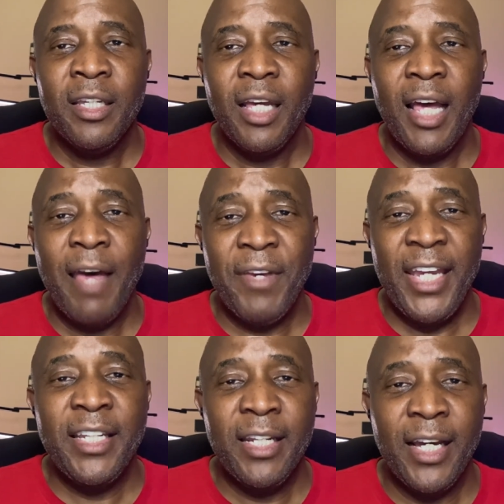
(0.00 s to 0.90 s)
I have an
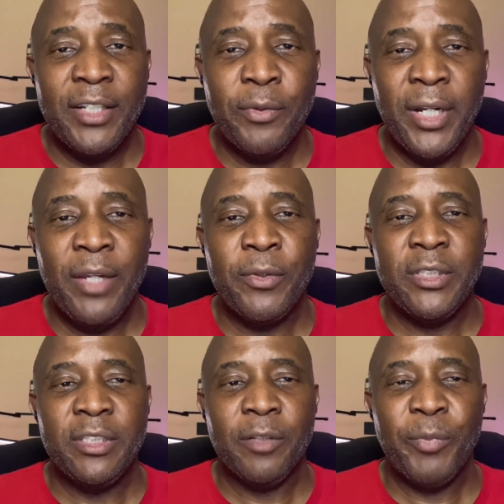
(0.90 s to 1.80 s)
18920,
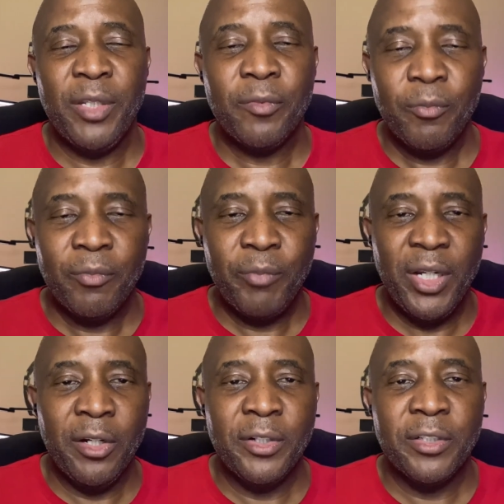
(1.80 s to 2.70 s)
which is a bit bigger.